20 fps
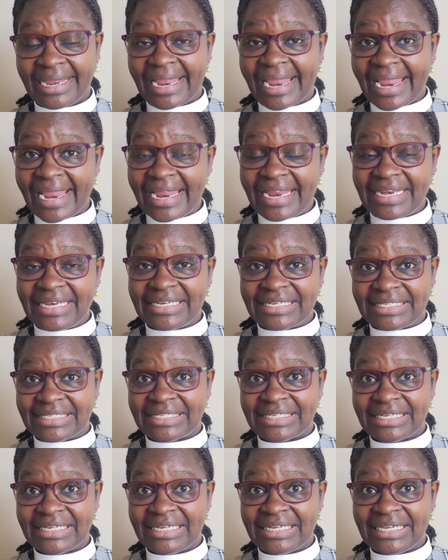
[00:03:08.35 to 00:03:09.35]
and
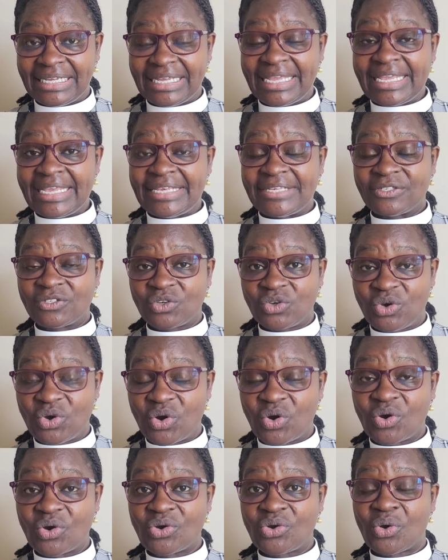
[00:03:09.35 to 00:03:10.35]
He is
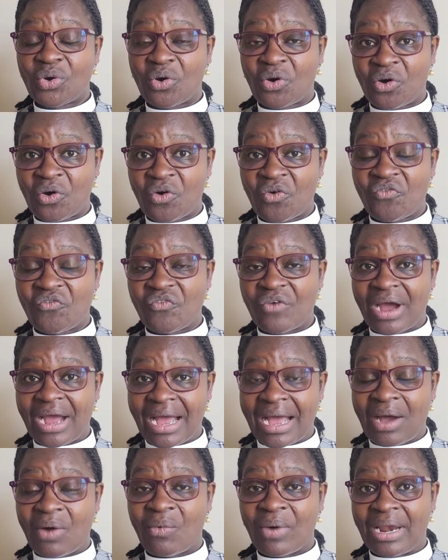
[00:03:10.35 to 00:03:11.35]
God of
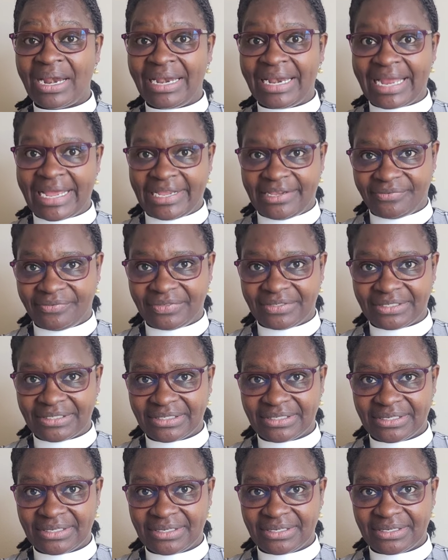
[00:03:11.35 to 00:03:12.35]
our
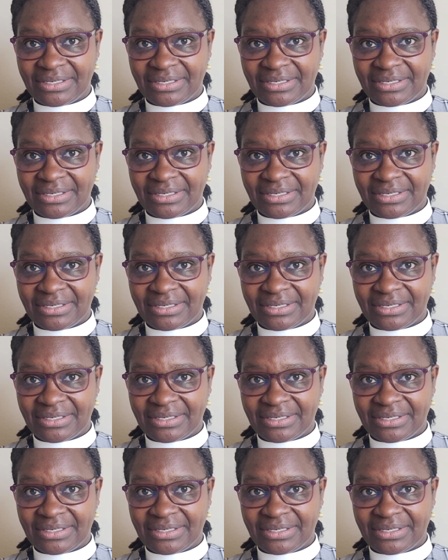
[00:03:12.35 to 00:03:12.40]
lives.